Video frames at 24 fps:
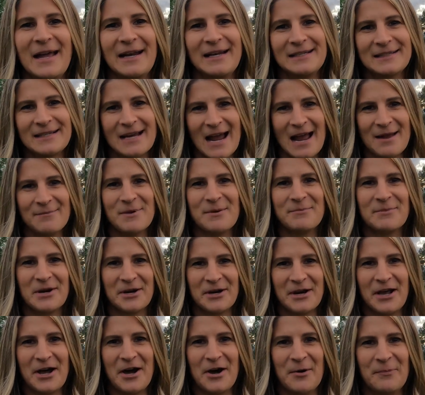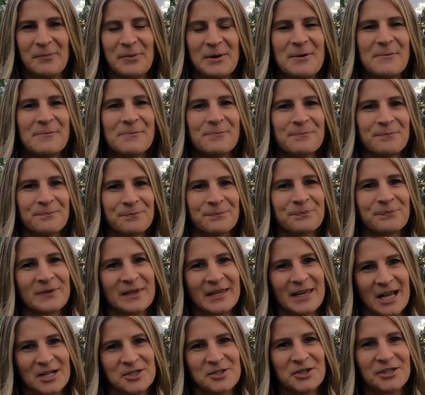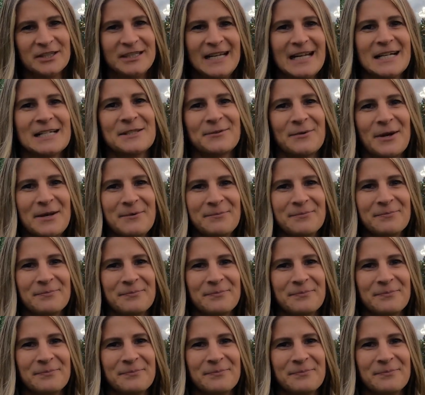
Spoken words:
anytime. I'm here to help. Catch you on the next one.